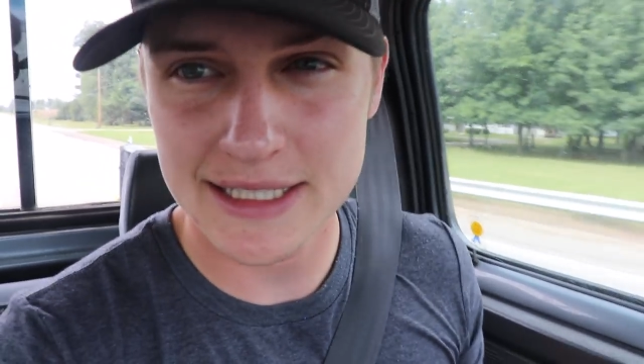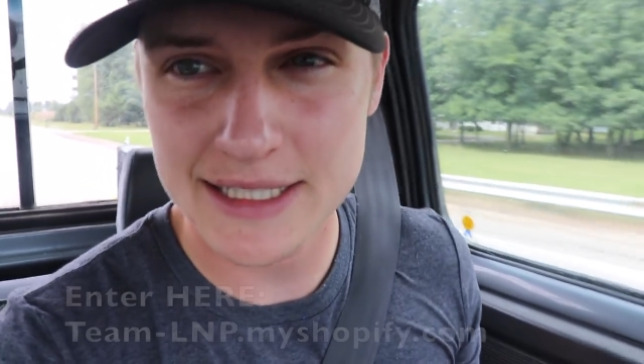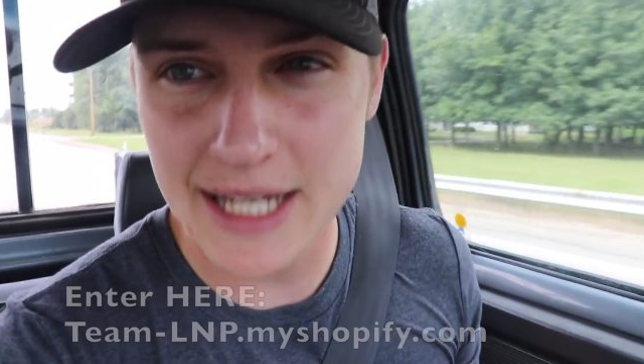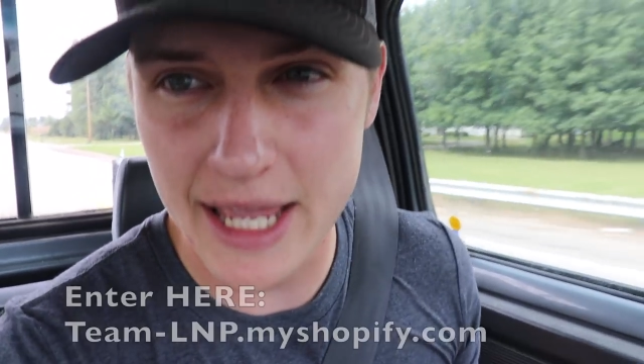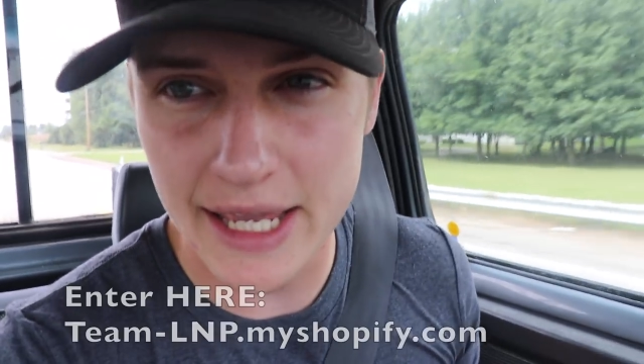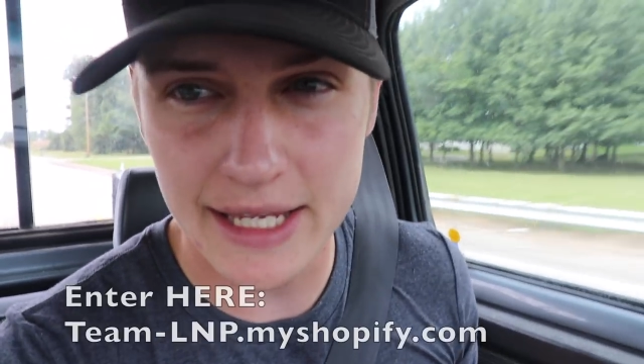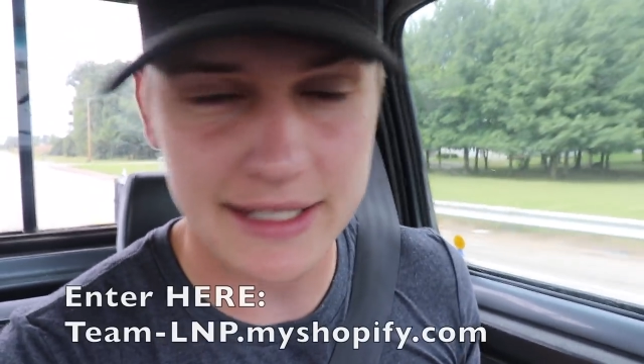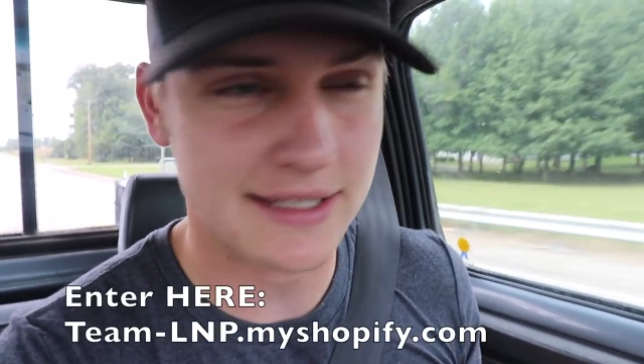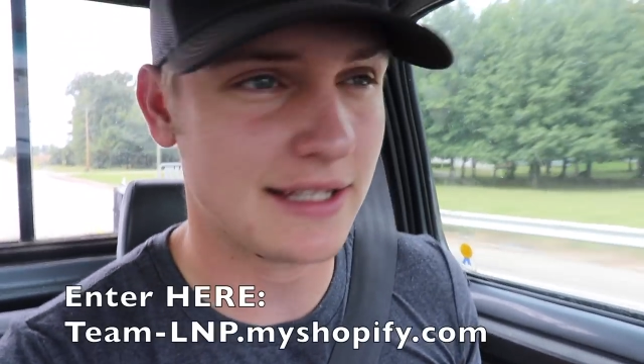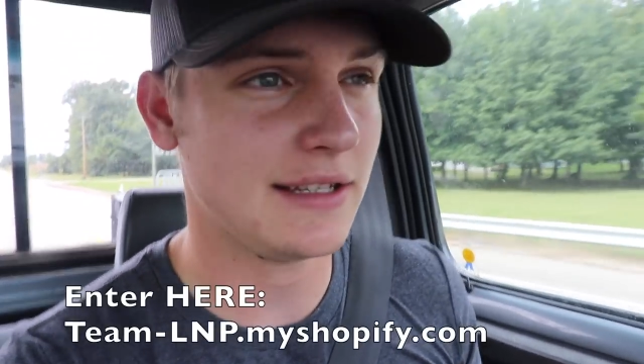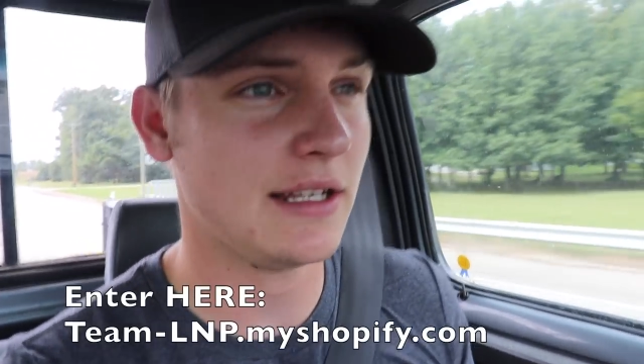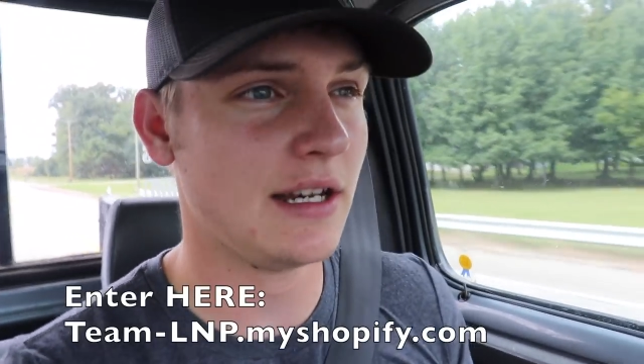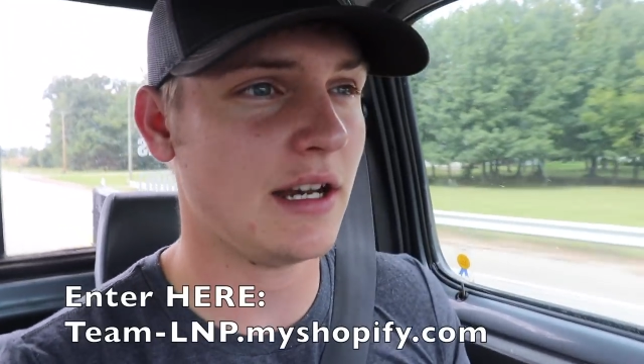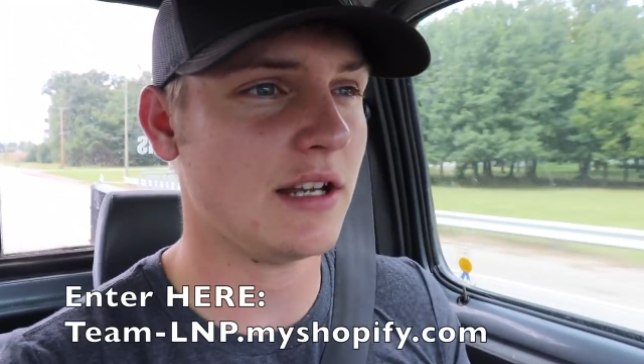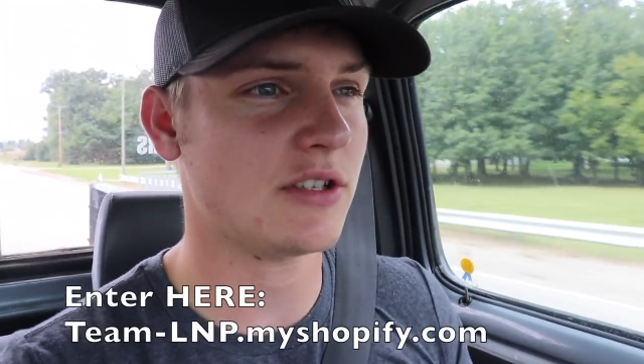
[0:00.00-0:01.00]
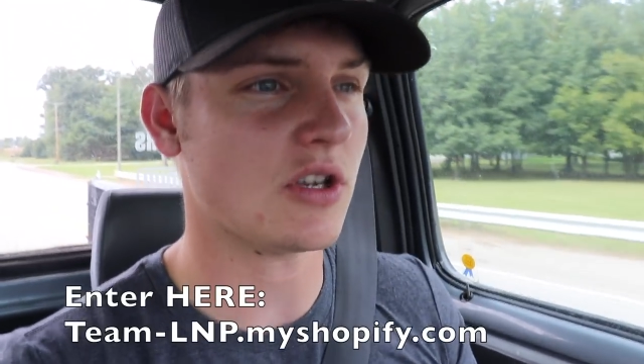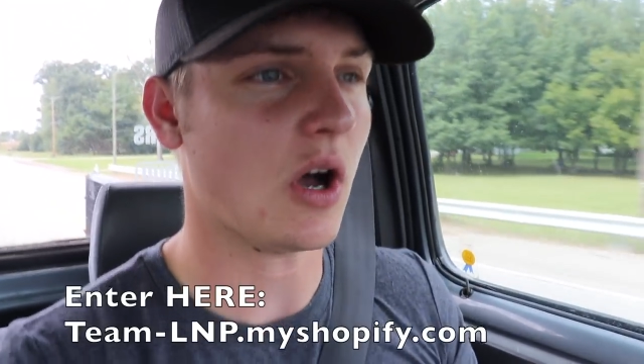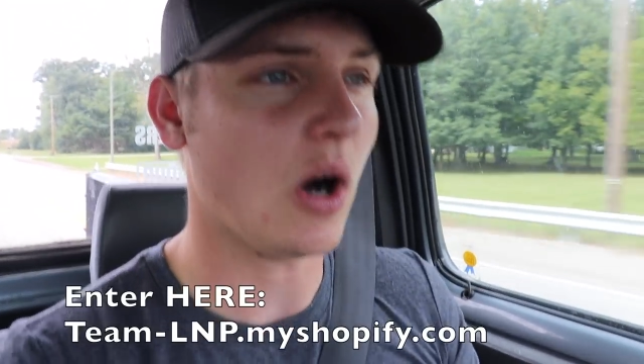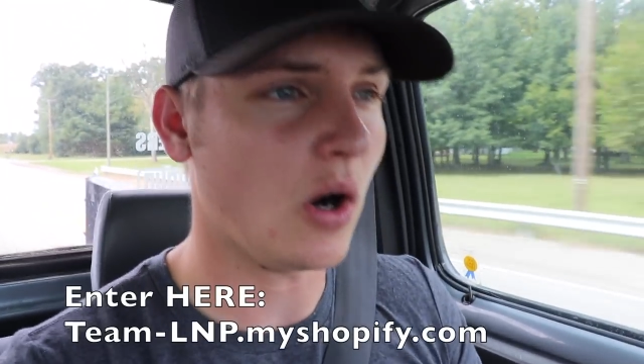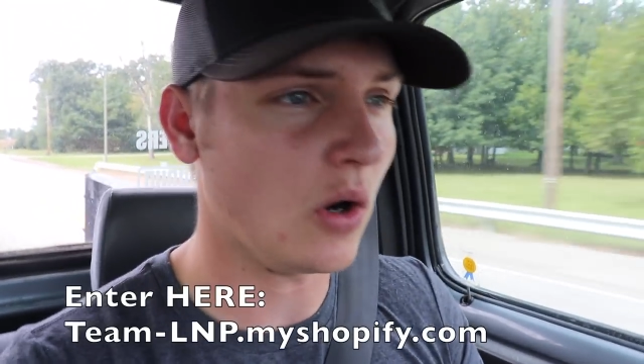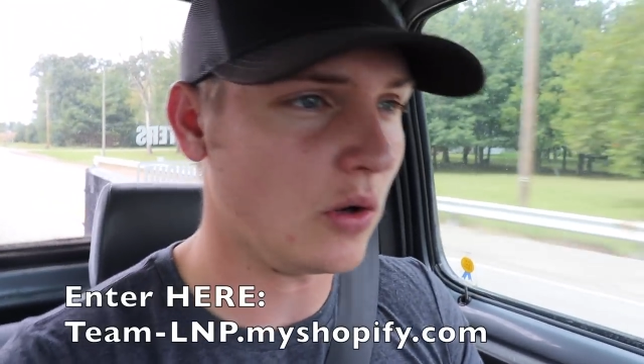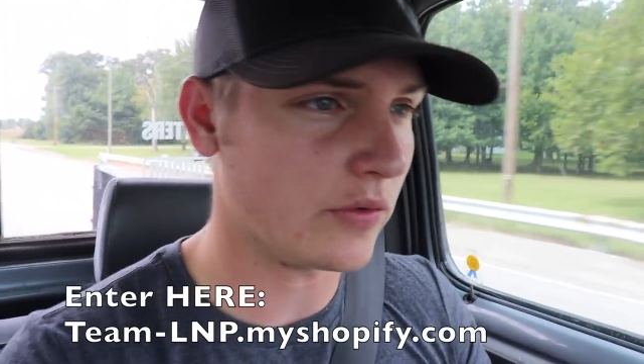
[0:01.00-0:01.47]
days, and then it is
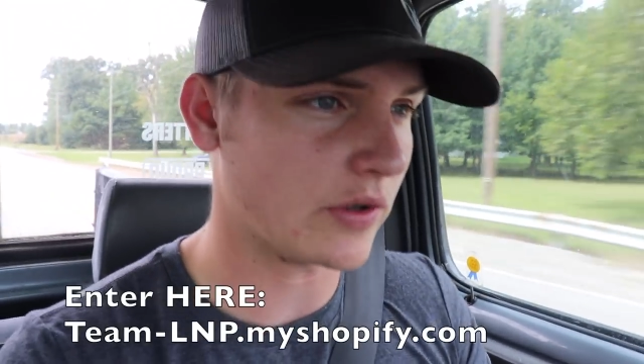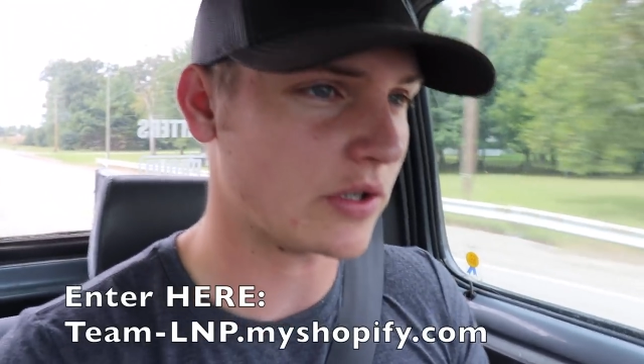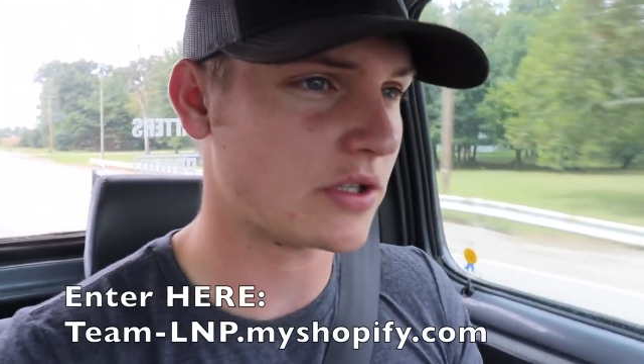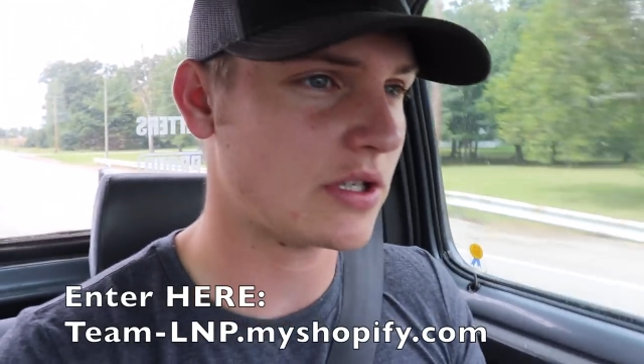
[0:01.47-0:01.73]
over.